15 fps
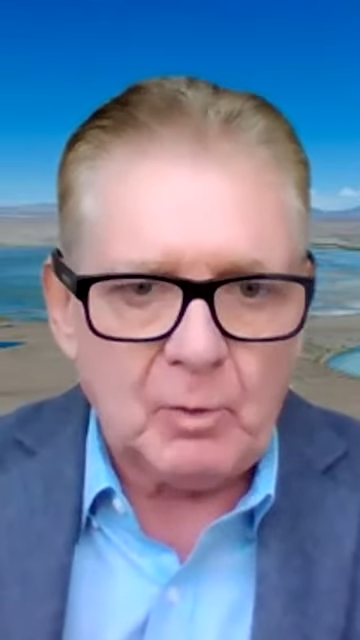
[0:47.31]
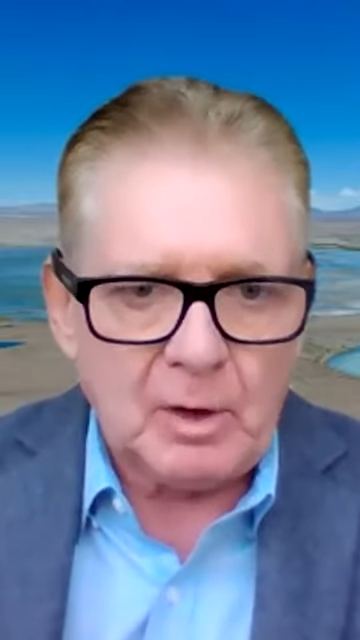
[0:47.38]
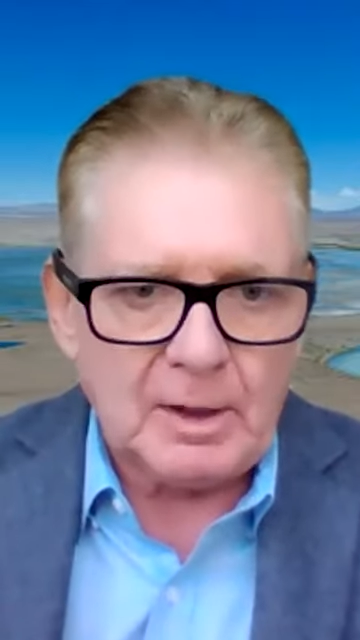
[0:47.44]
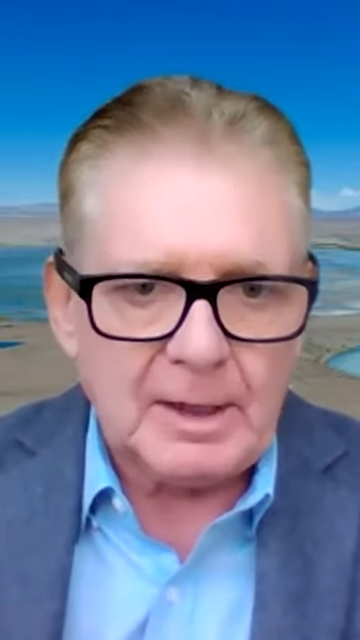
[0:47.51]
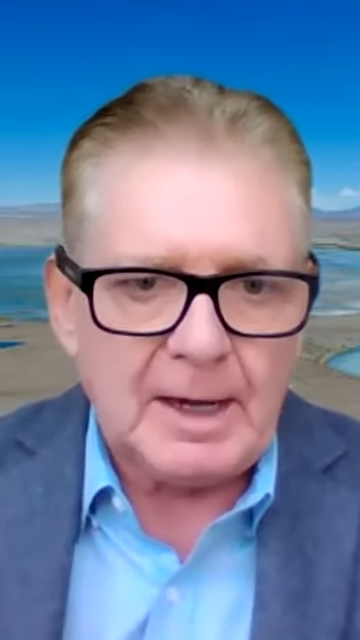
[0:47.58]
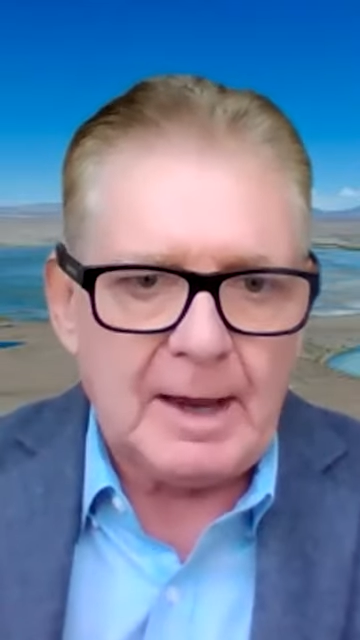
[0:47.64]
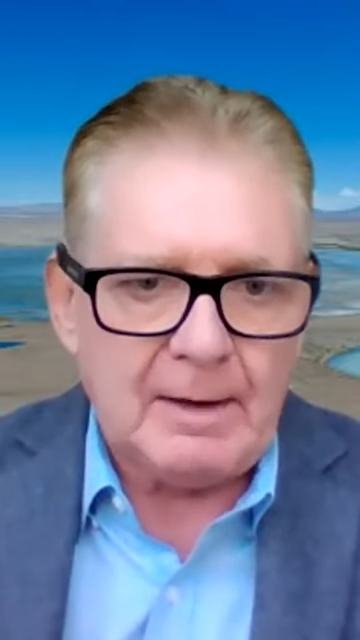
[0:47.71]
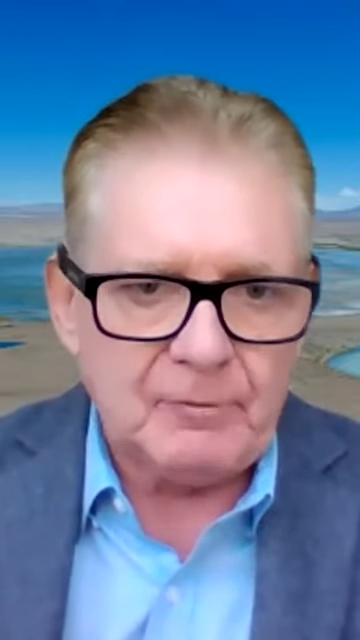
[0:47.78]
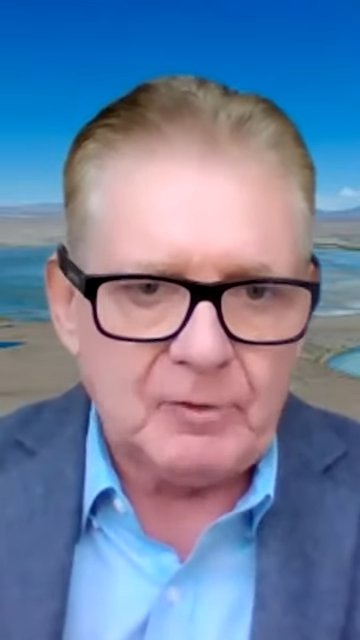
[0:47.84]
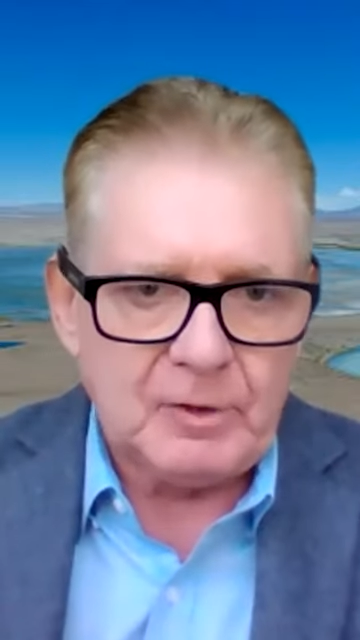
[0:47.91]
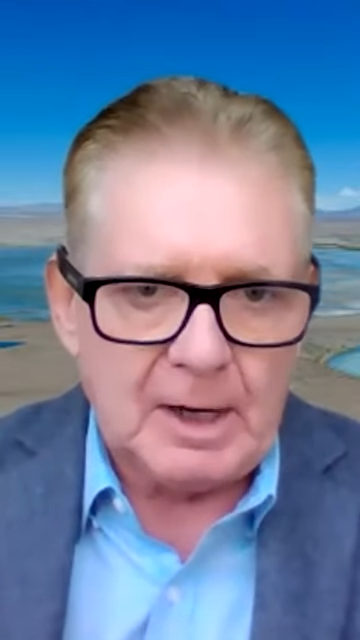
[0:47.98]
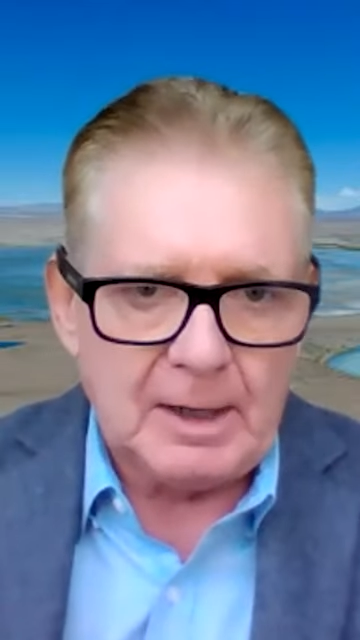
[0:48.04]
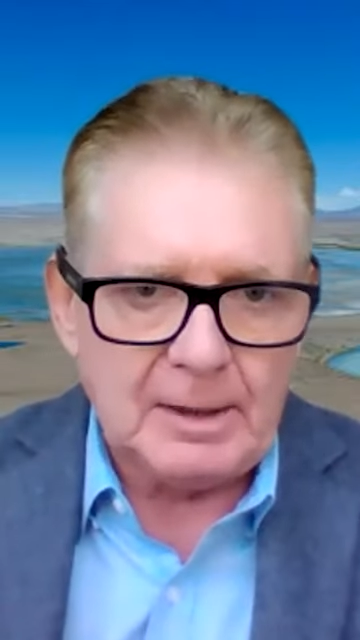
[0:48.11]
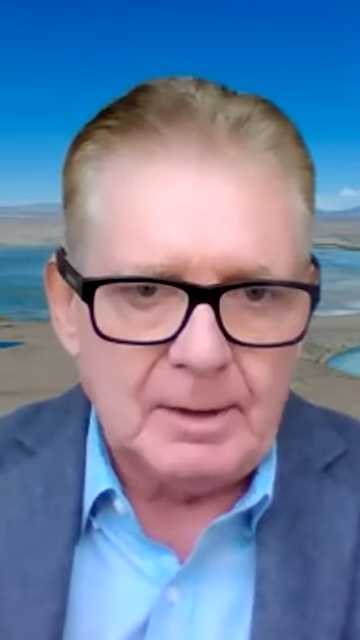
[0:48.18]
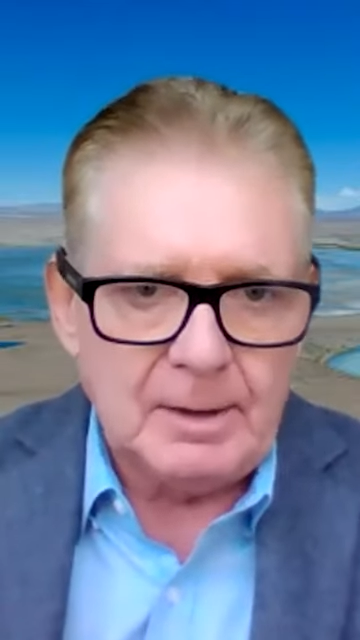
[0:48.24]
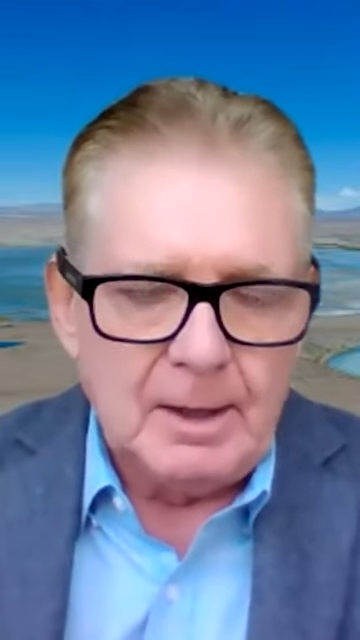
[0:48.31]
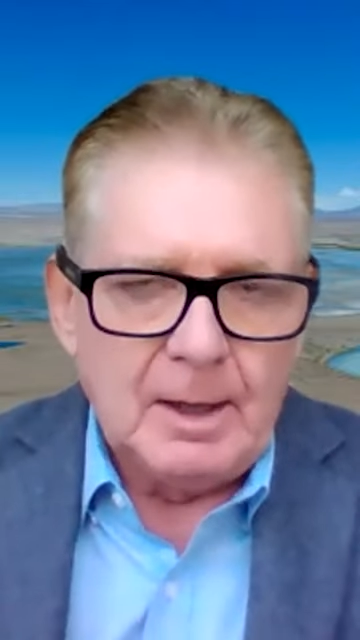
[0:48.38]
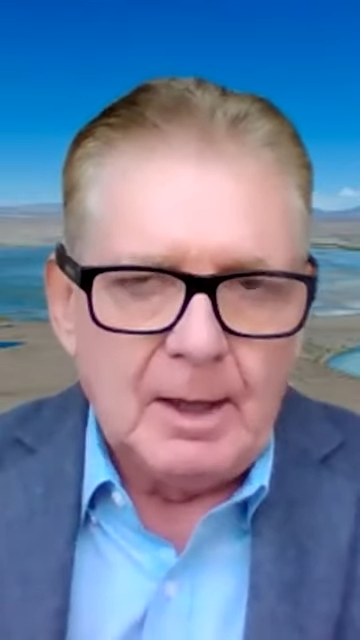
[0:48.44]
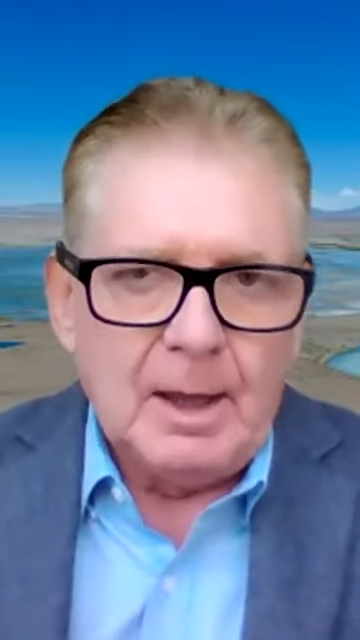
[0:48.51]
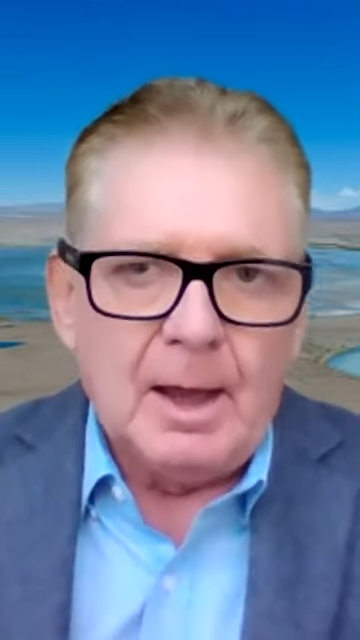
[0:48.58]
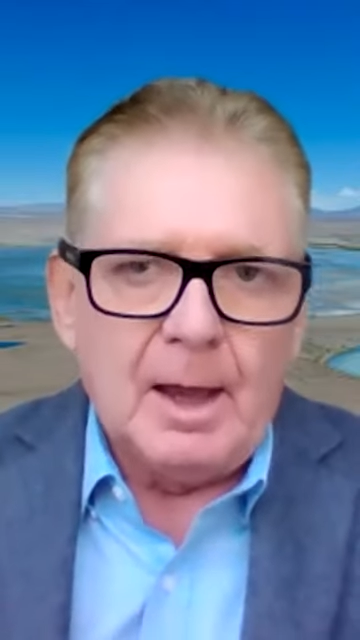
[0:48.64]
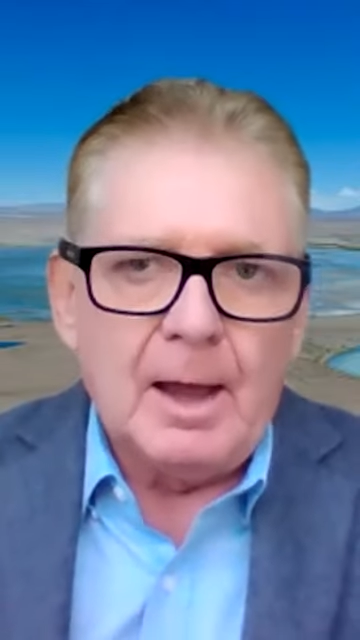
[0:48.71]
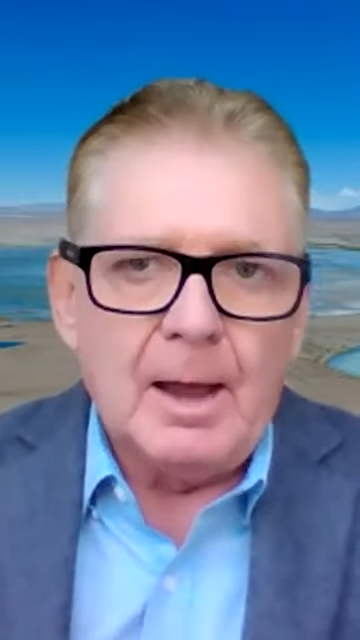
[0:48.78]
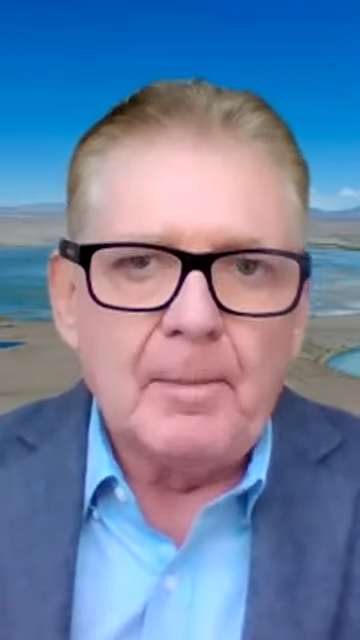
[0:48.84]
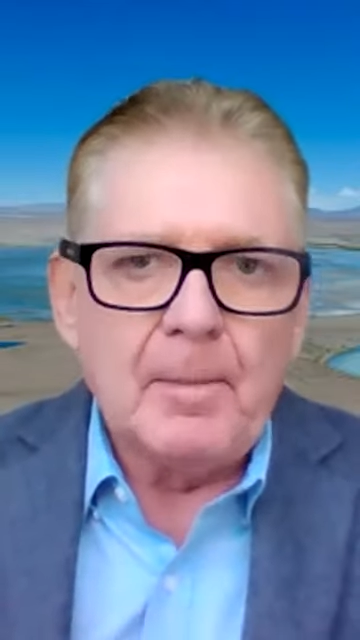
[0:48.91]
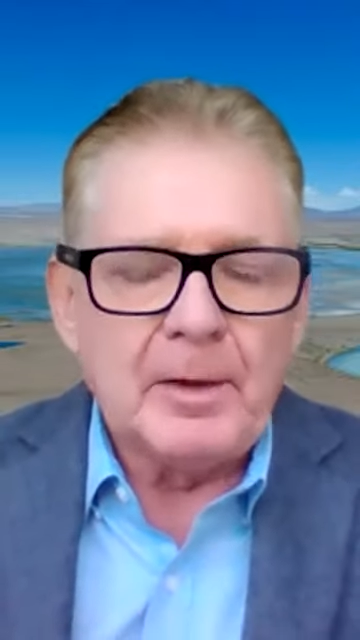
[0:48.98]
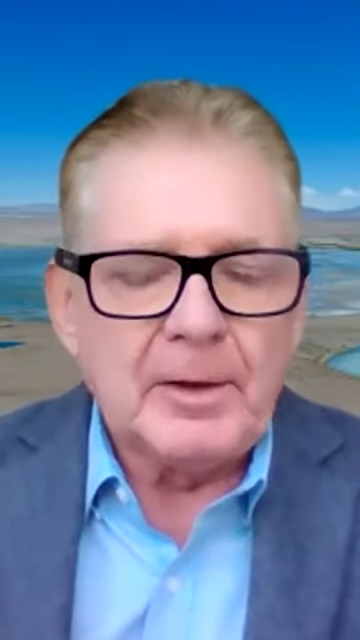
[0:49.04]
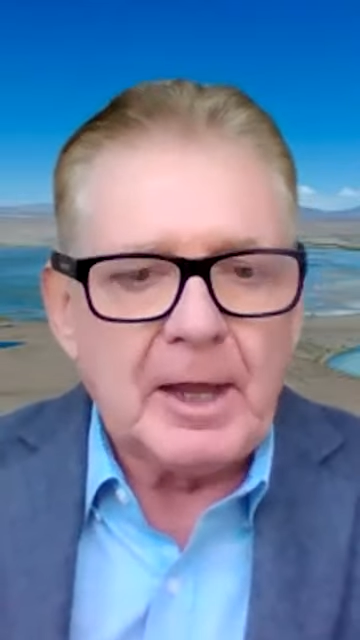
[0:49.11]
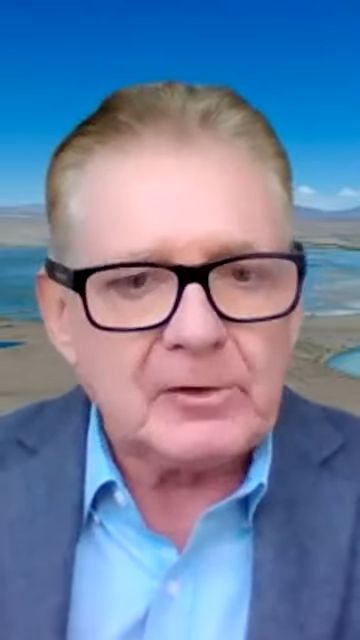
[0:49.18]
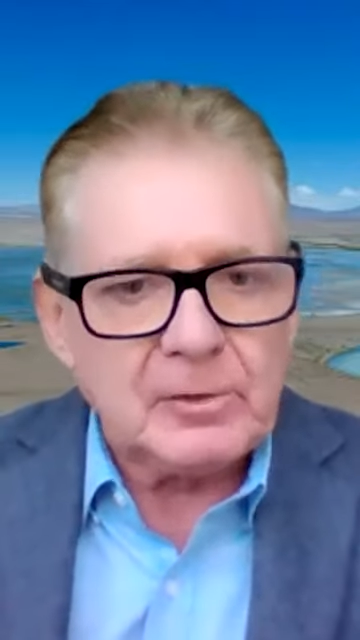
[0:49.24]
one can have done, uh,
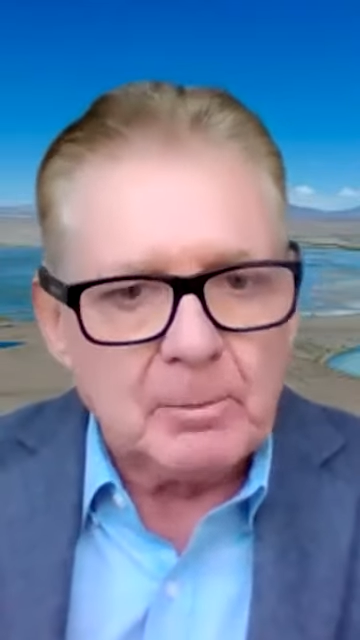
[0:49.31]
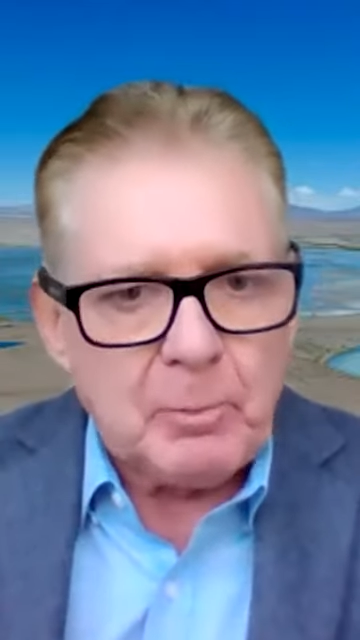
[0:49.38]
and that's